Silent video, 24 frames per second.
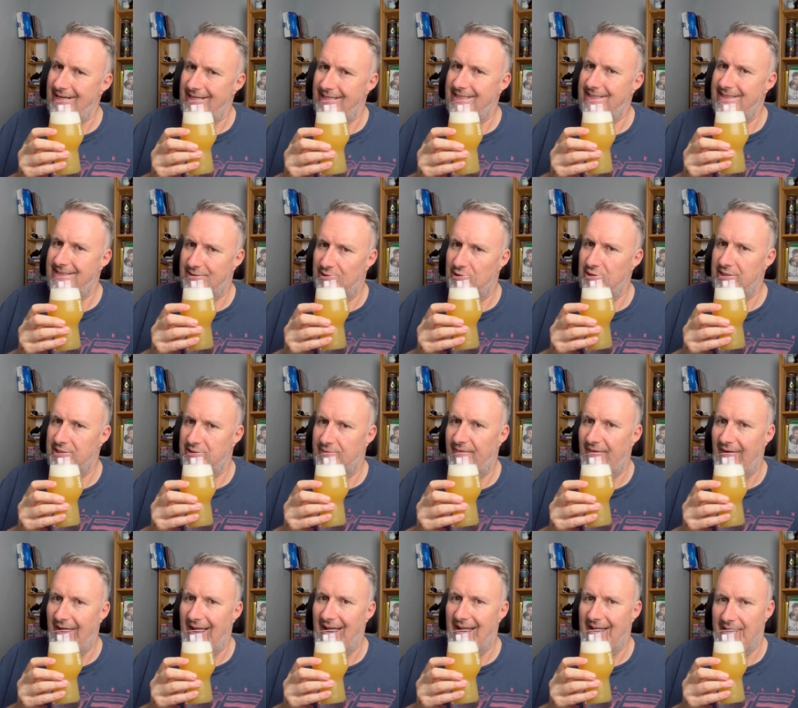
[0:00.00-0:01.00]
is is
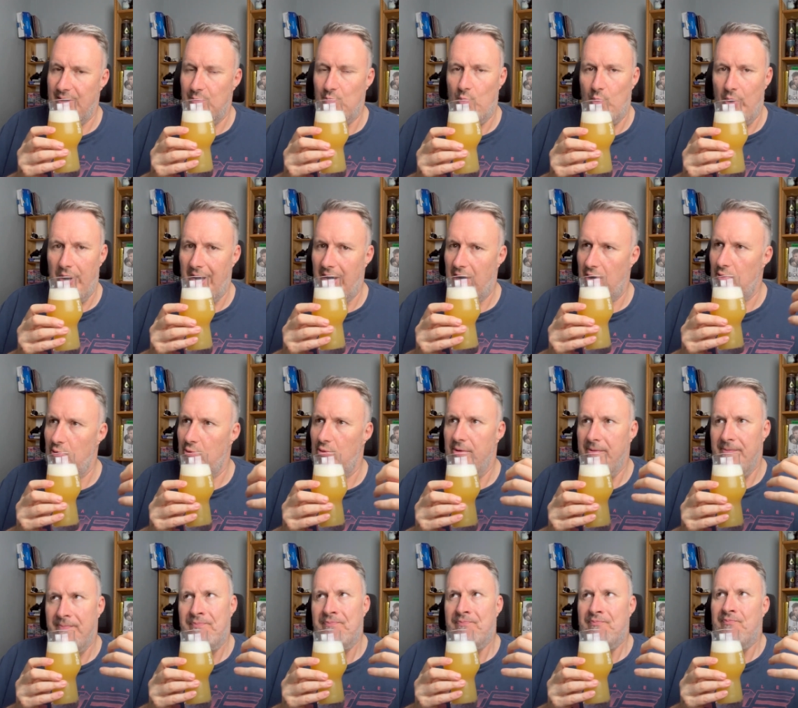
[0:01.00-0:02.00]
fairly well
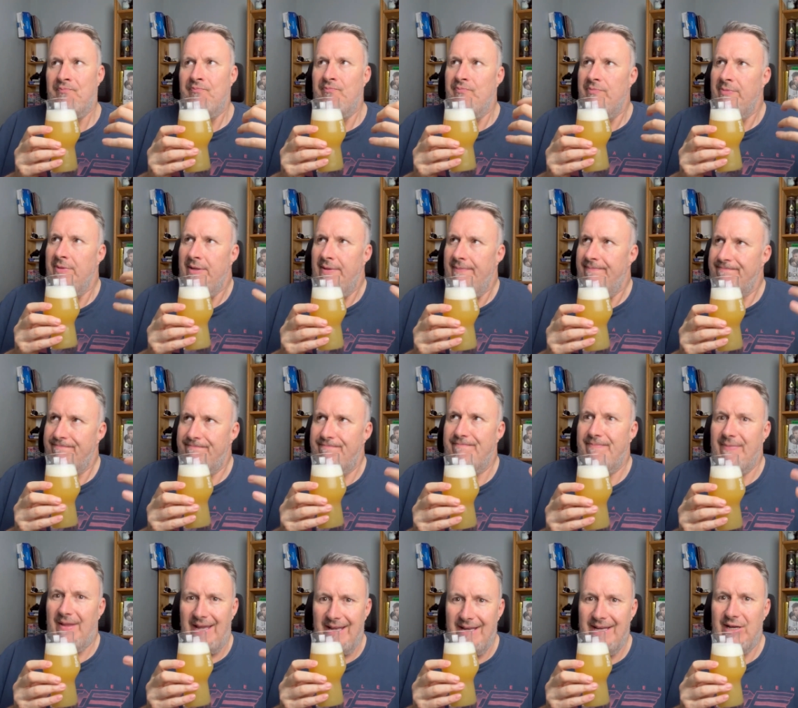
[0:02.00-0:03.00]

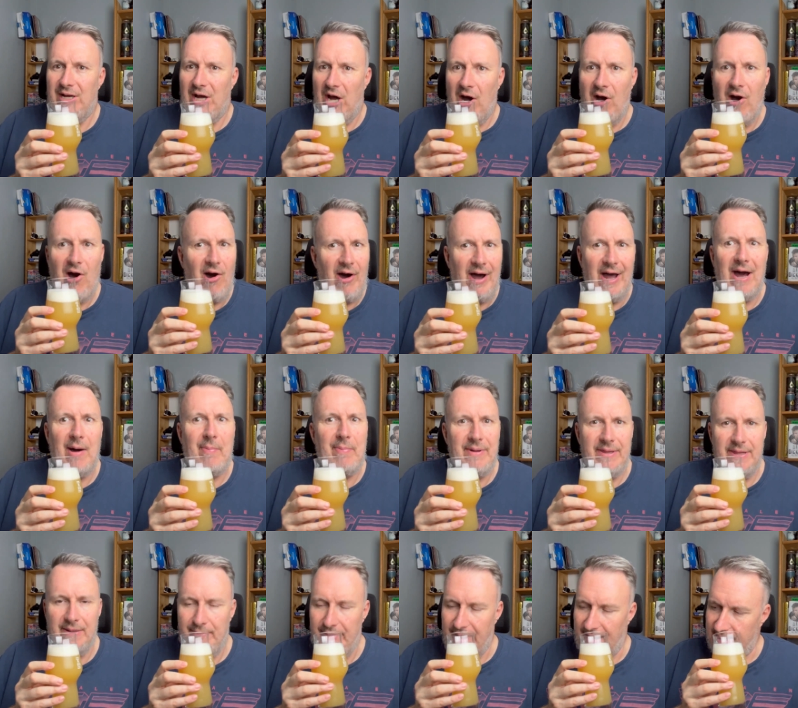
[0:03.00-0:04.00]
high up
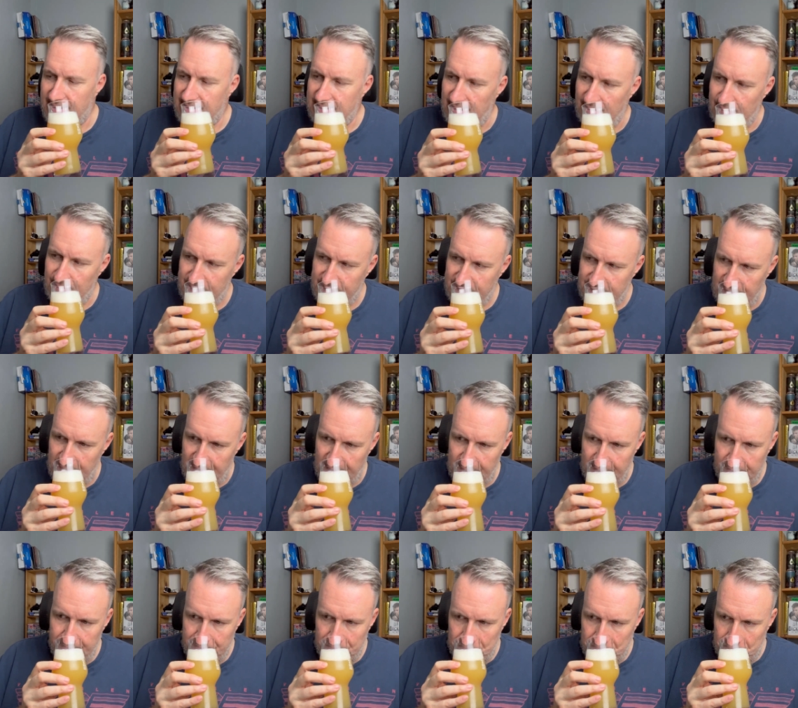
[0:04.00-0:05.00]
in the mix, I would
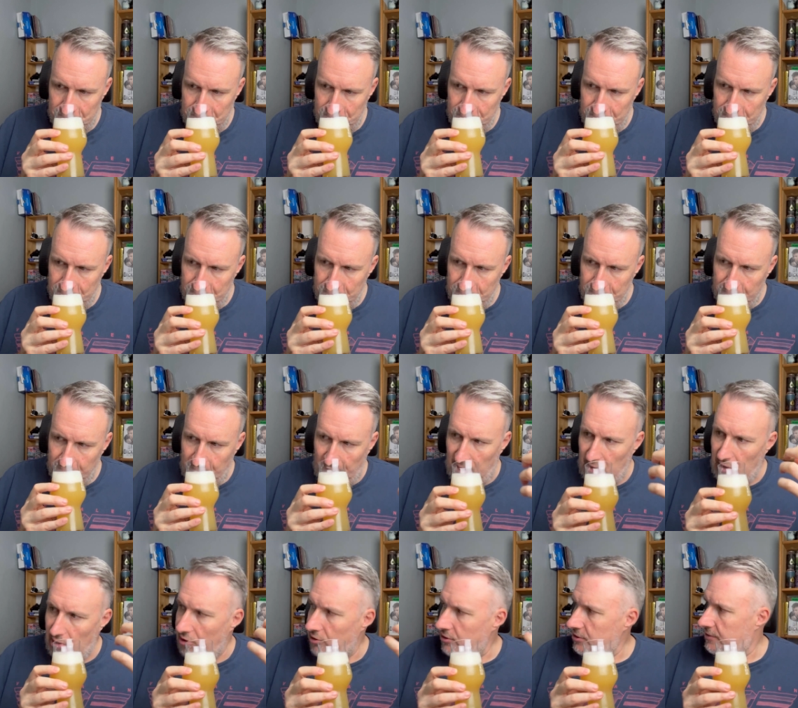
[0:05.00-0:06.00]
say.
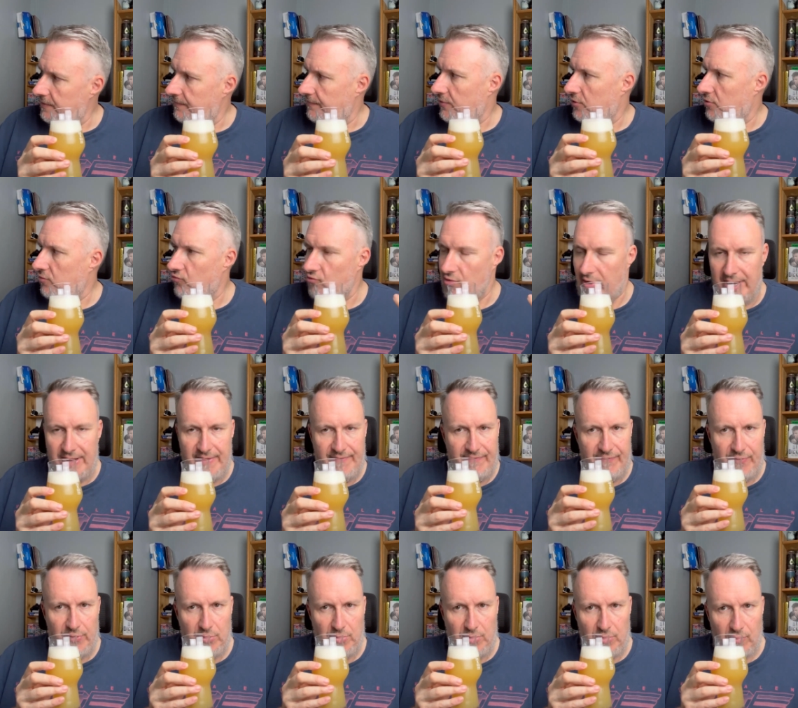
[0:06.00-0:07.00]
Lots of
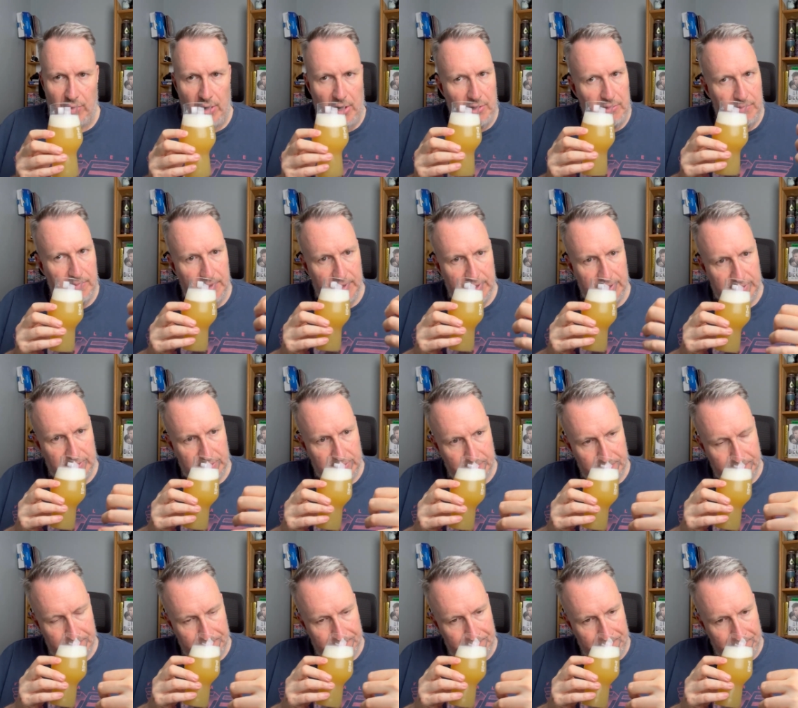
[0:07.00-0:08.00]
grapefruit aromas,
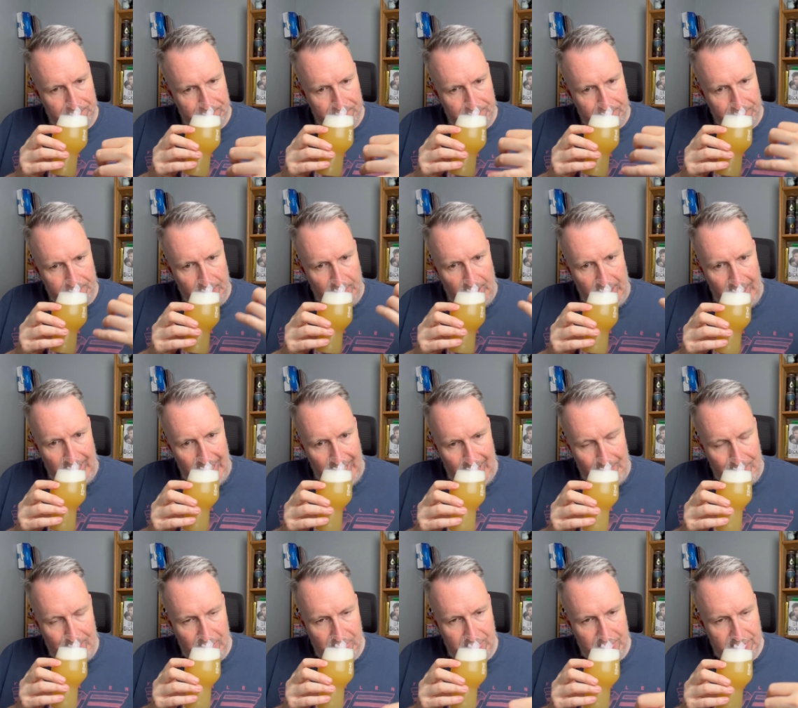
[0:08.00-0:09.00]

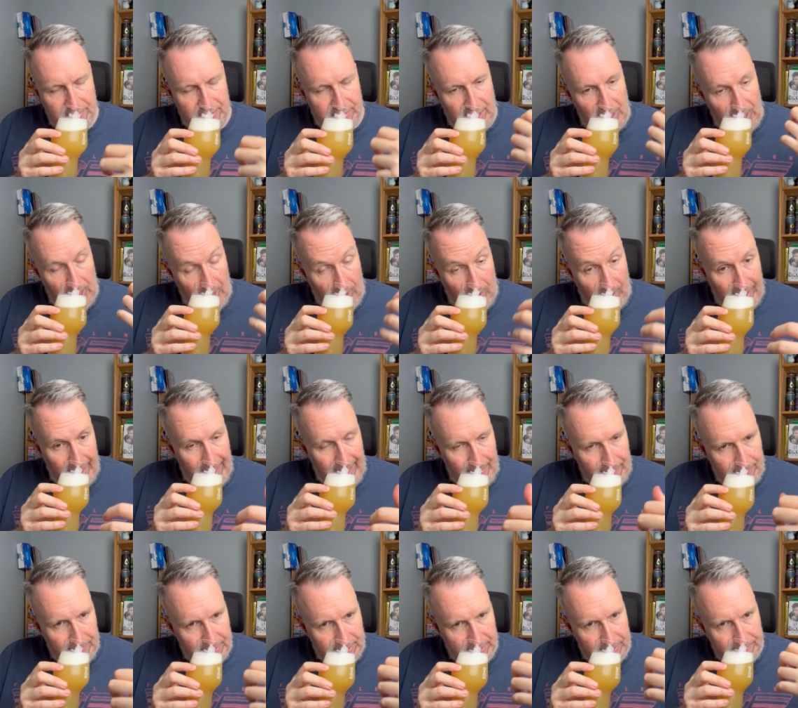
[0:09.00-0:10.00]
lemons,
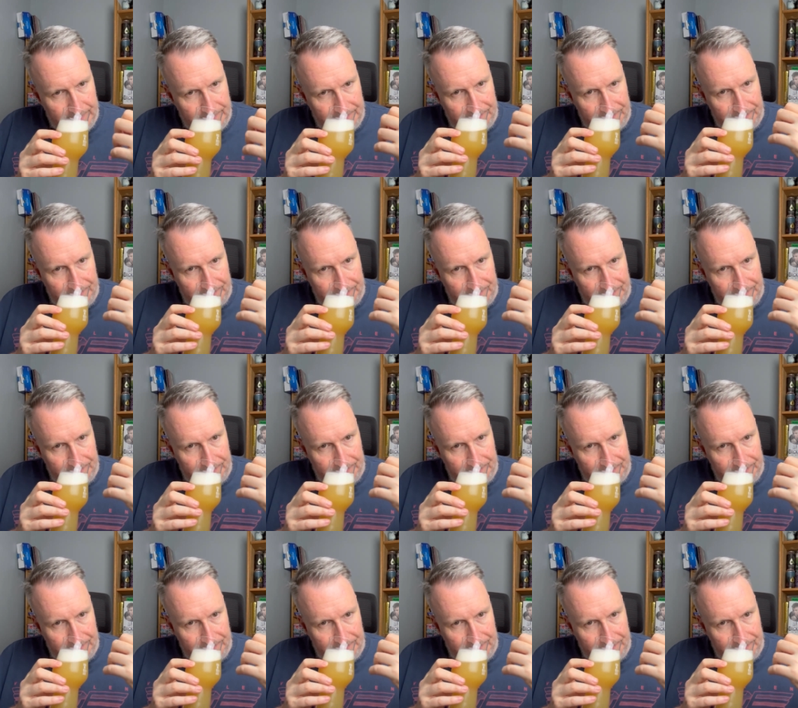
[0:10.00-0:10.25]
limes